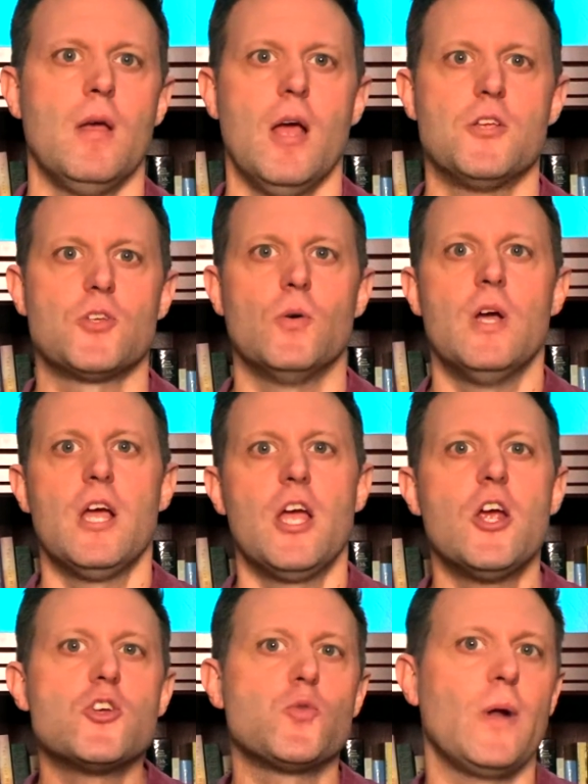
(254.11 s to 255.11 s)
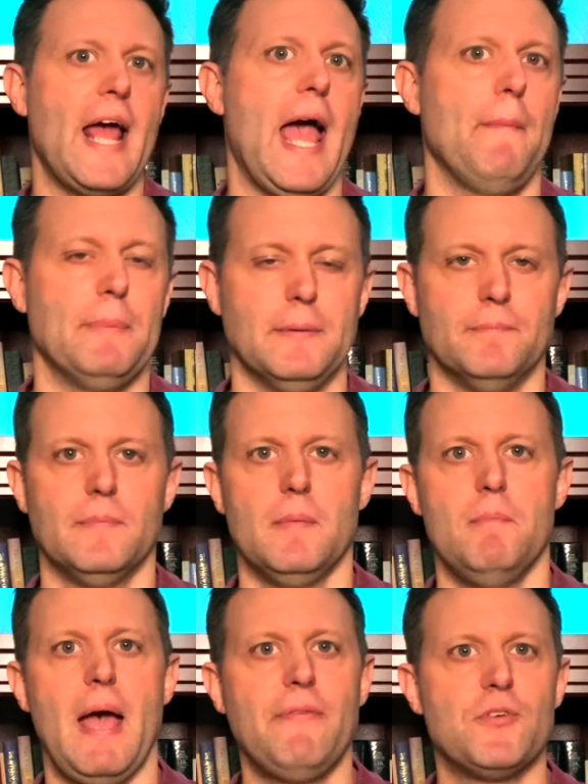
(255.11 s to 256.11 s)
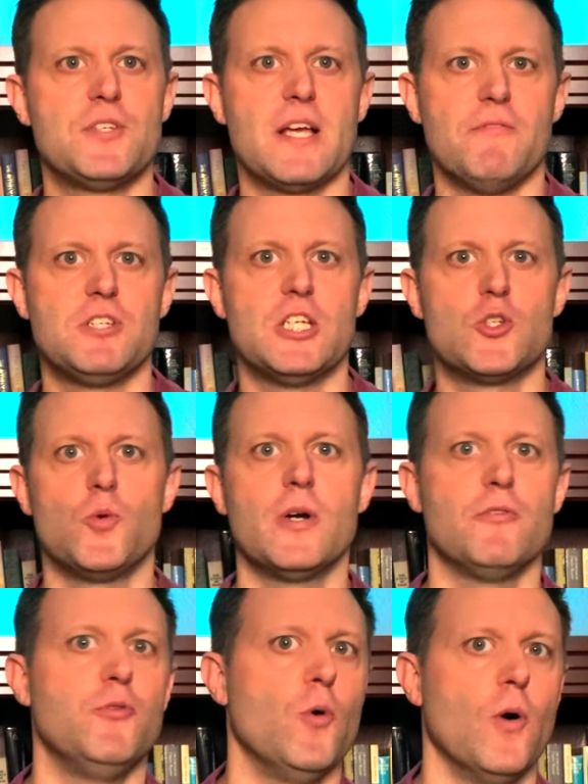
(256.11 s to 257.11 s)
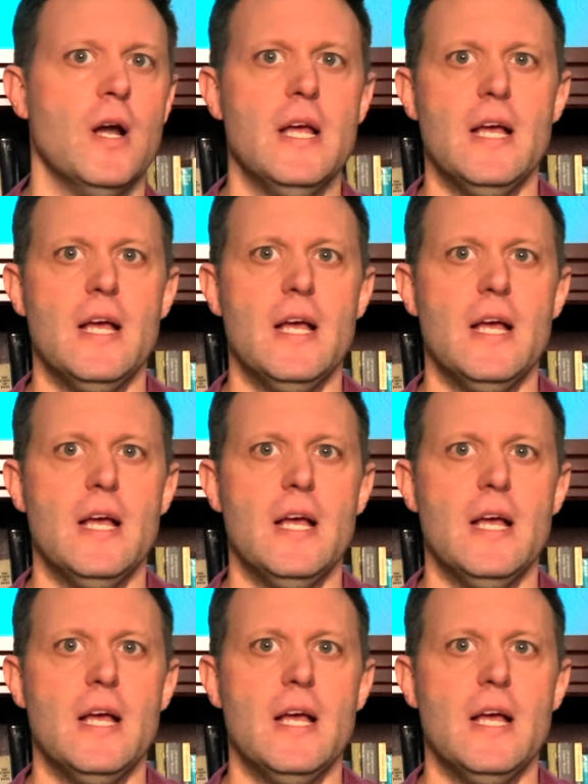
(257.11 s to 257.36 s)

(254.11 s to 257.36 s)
And so here's what happened. Matthew 17:24.